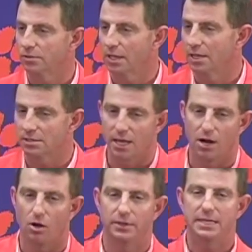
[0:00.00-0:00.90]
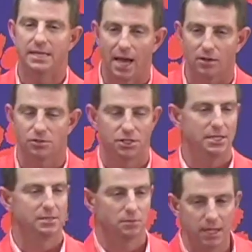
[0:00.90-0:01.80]
You can't sign all D tackles, you
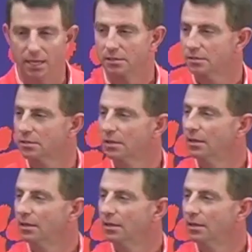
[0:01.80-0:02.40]
need some ends.